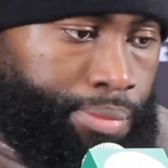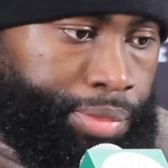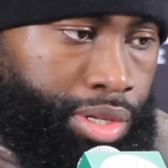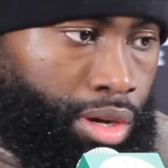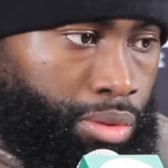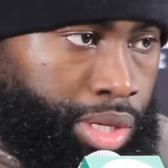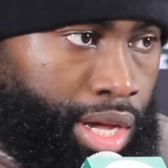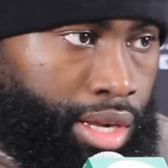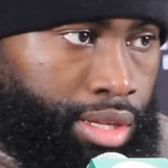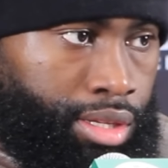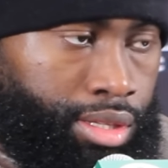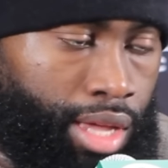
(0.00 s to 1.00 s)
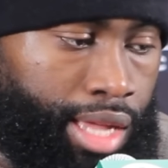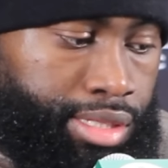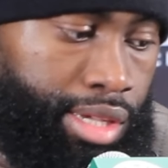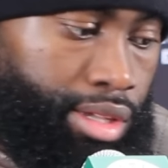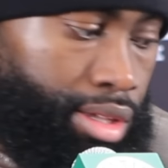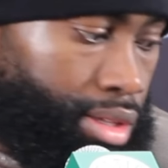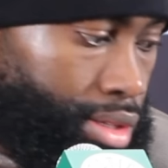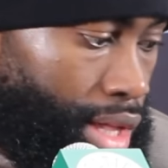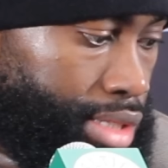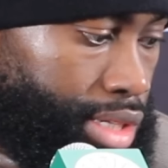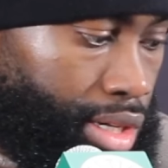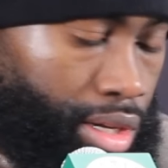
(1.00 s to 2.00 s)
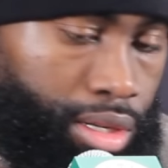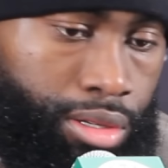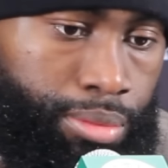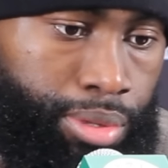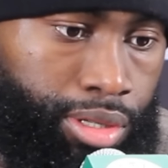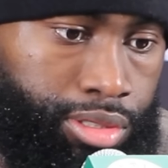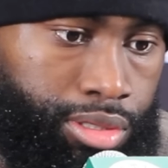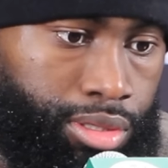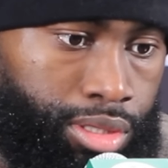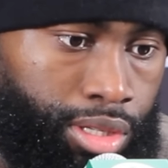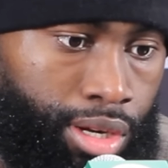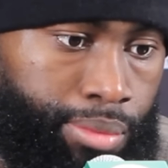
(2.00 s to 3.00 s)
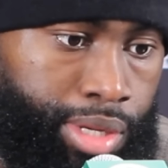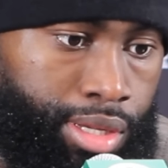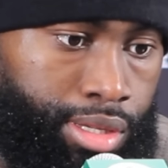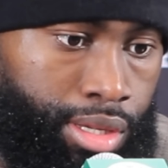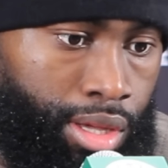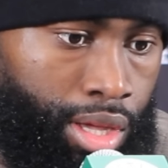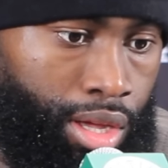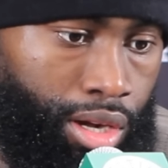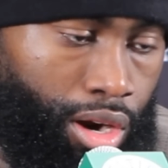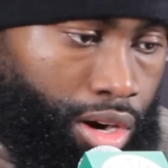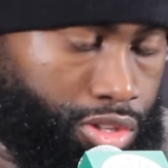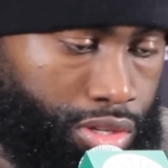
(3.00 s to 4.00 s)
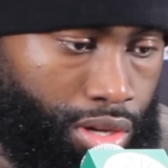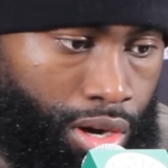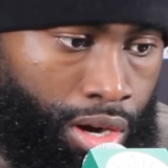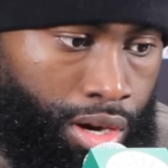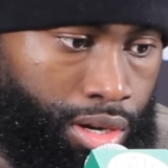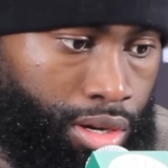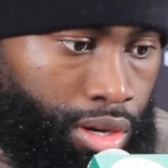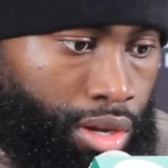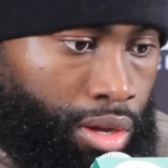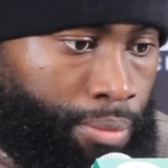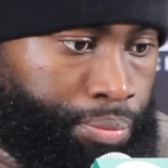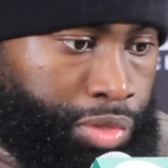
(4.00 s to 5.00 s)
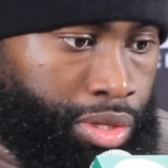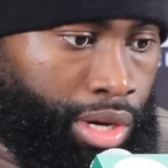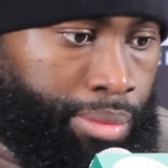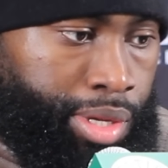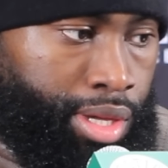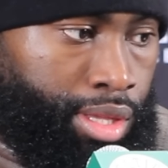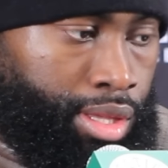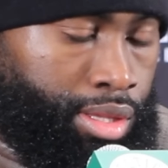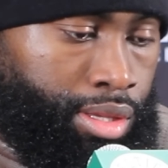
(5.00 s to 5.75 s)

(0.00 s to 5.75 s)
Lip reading: You know, I take it a little personal, you know what I mean? Guard GR, you know what I mean?